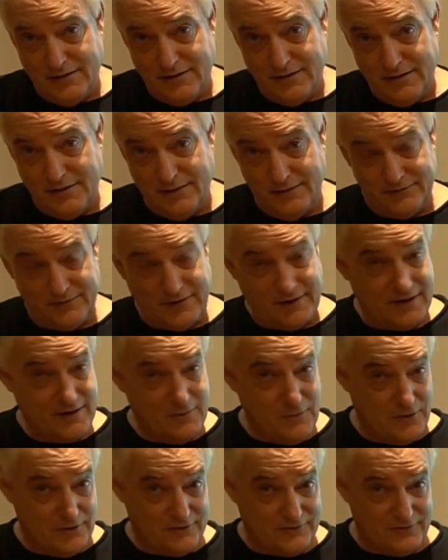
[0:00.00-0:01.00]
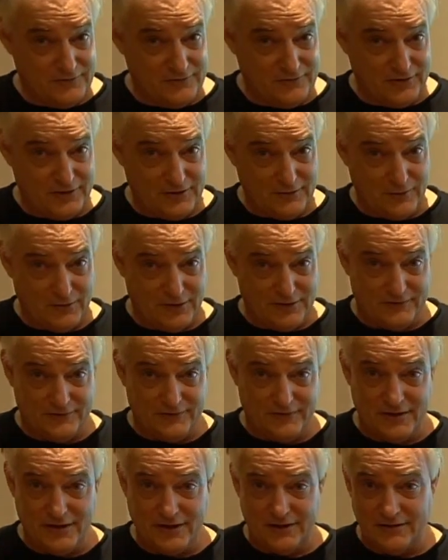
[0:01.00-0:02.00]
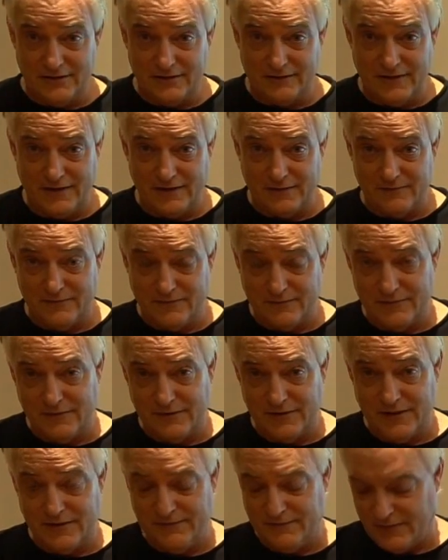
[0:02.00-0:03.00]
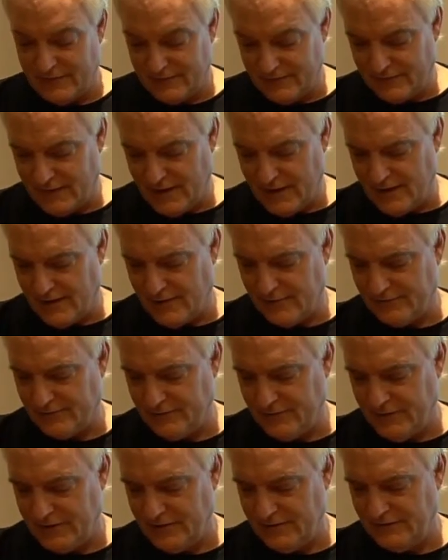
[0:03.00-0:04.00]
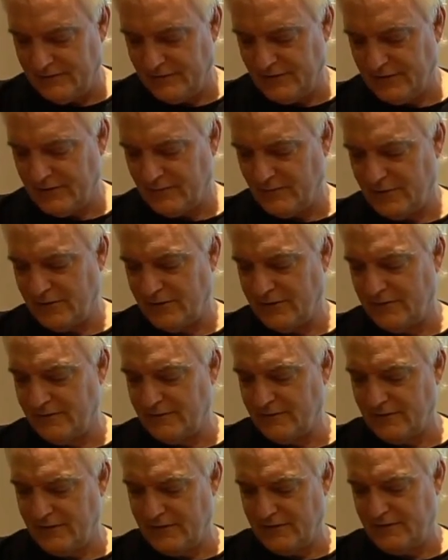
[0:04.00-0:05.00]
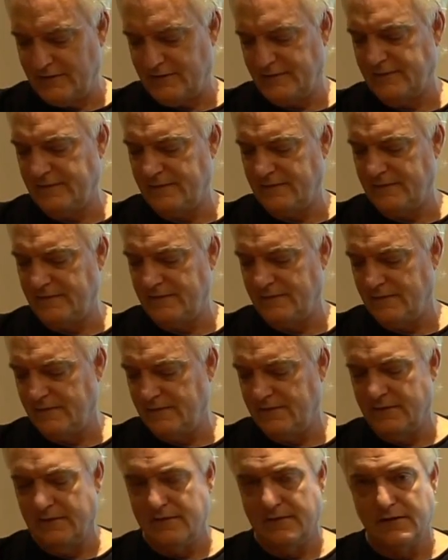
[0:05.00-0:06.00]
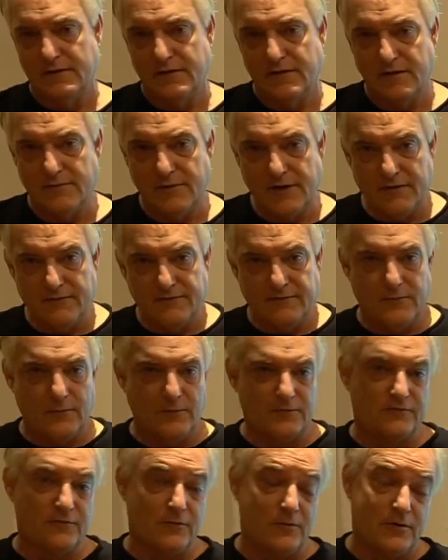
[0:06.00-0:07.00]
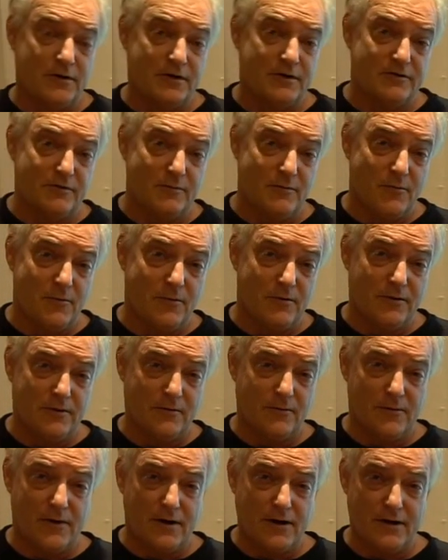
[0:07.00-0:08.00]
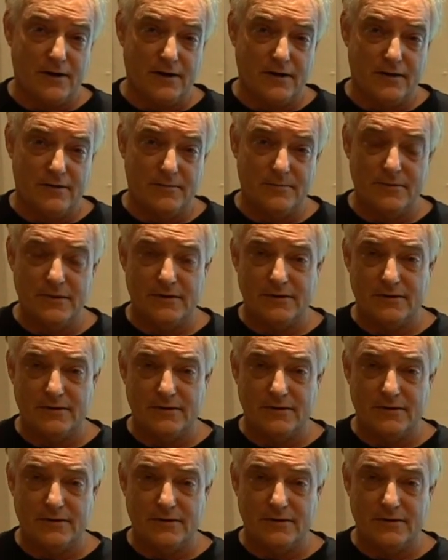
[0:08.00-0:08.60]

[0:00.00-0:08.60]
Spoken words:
He looks like he wants the chicken wings today, going to take them from the defense. Now, speaking of chicken wings, it's about 4:20 in the morning where I am.